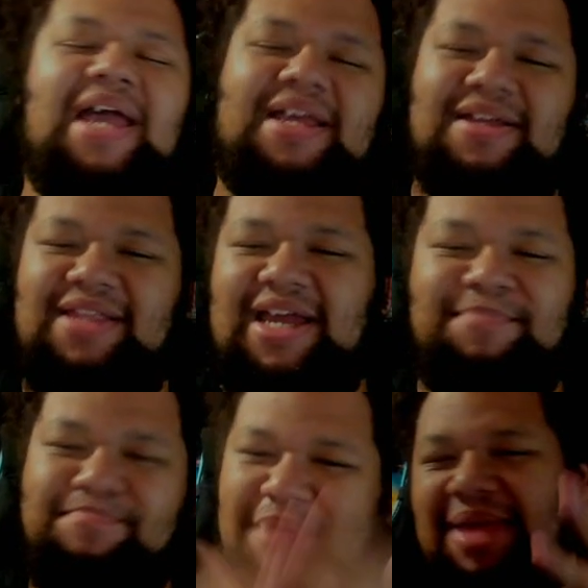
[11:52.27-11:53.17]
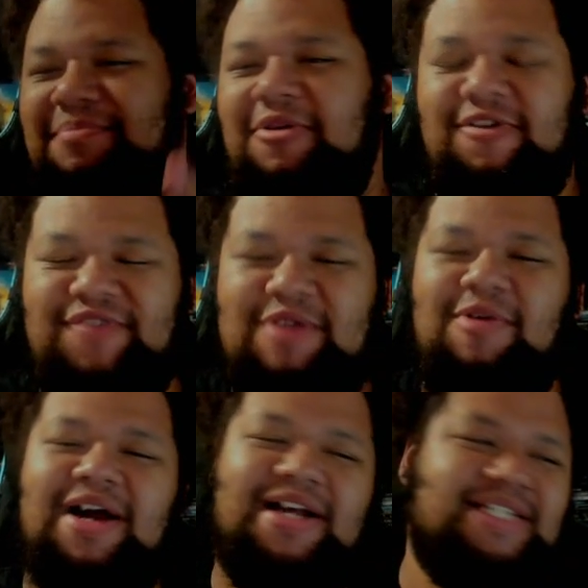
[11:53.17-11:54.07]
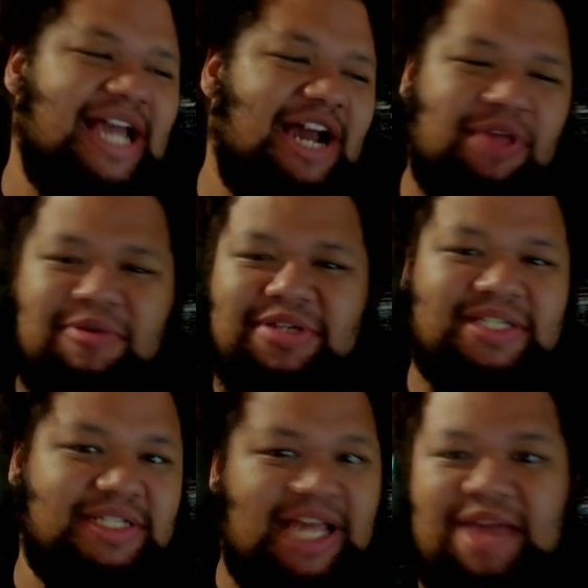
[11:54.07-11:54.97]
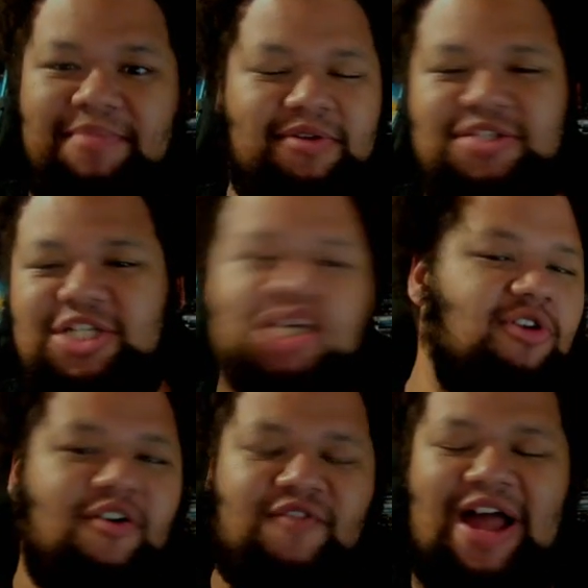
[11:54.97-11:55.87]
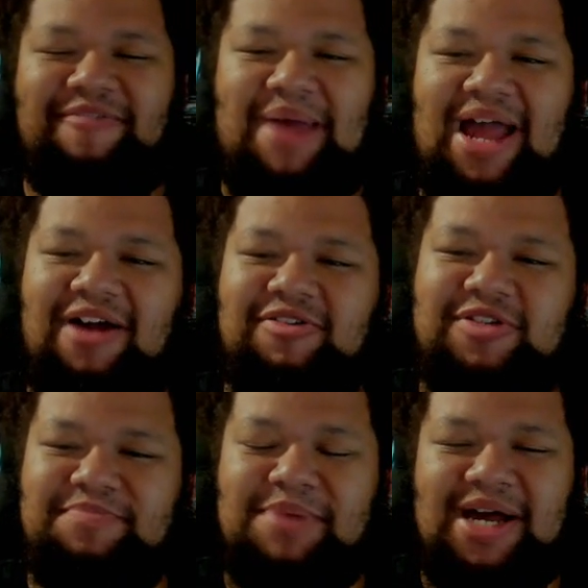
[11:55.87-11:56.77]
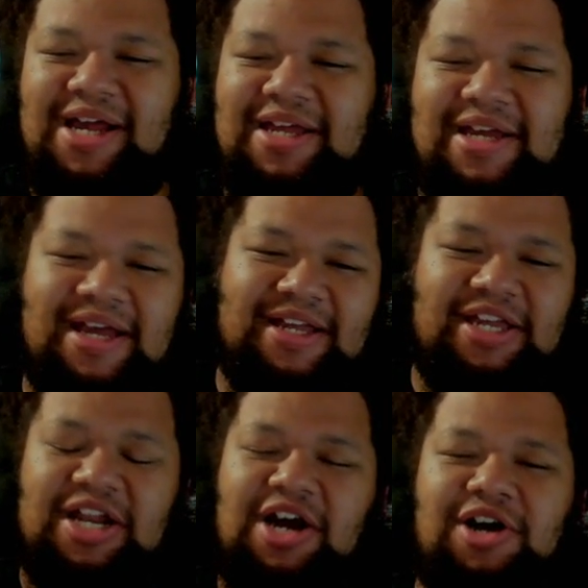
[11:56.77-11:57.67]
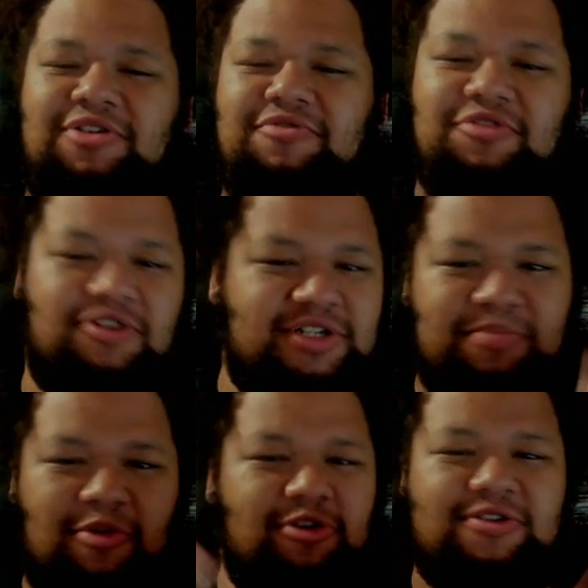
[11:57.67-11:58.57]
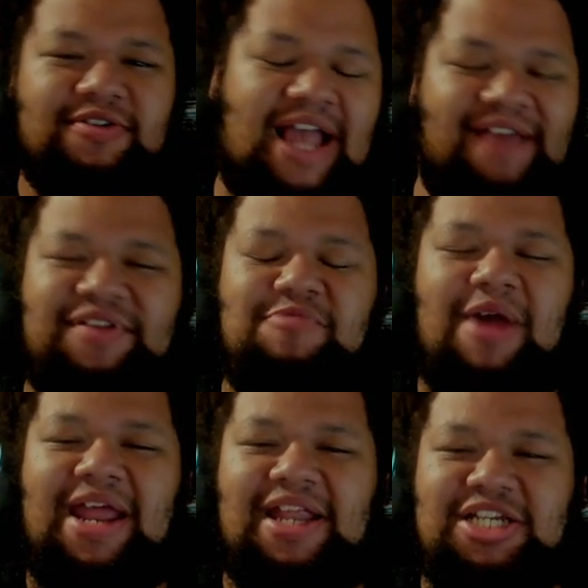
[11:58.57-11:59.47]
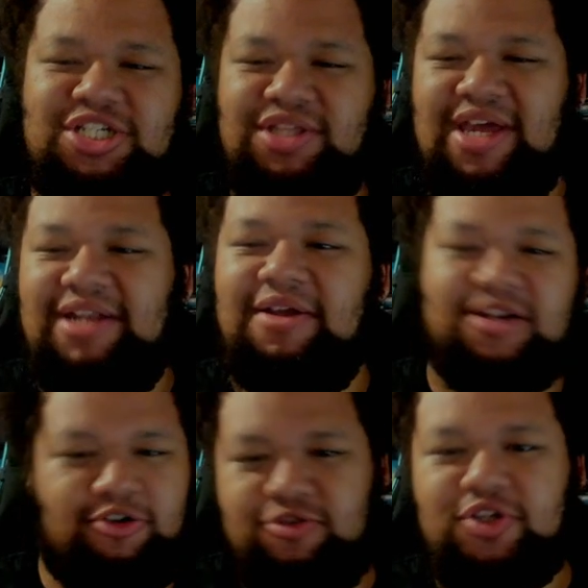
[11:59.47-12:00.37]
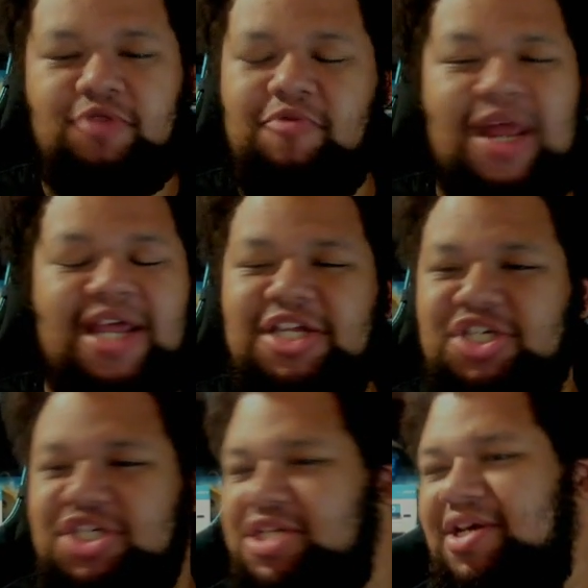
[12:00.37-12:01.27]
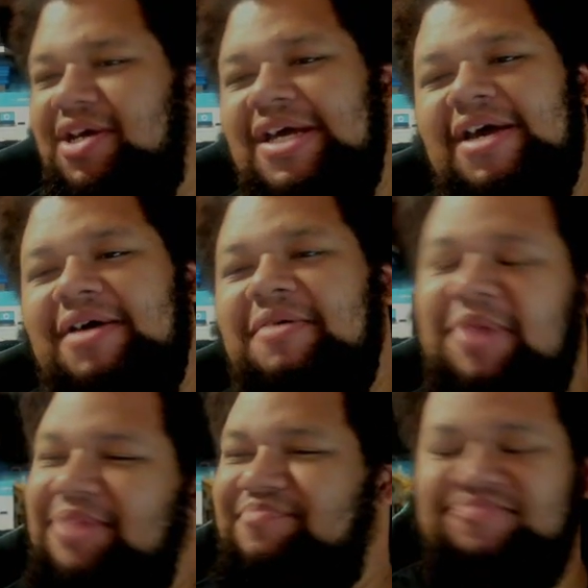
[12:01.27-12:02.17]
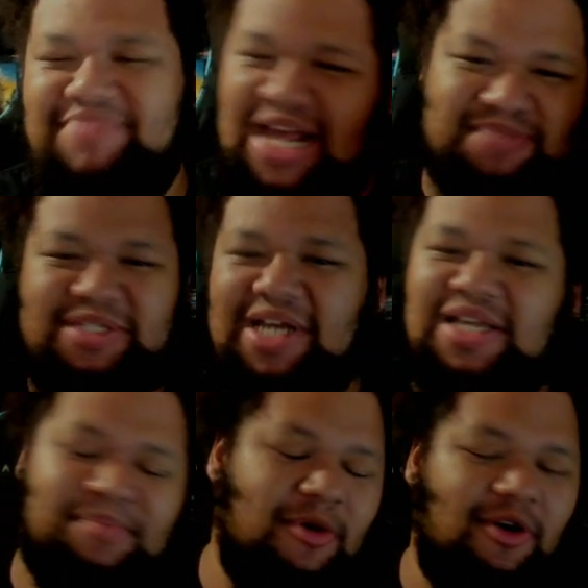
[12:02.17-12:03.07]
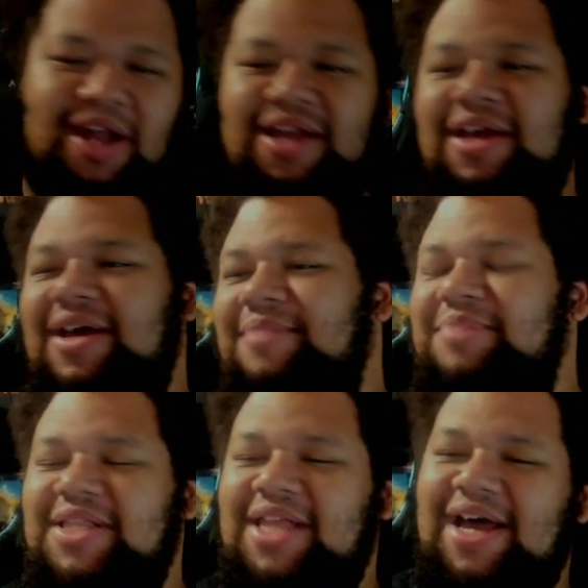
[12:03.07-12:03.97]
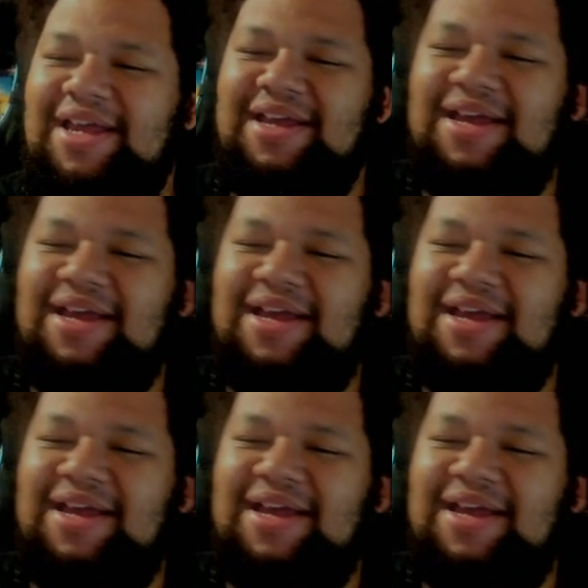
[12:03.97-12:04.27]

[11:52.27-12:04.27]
like Buddy Murphy was. How he was labeled 205 pounds, but looked more heavyweightish than cruiserweightish. But that's beside the point. But like,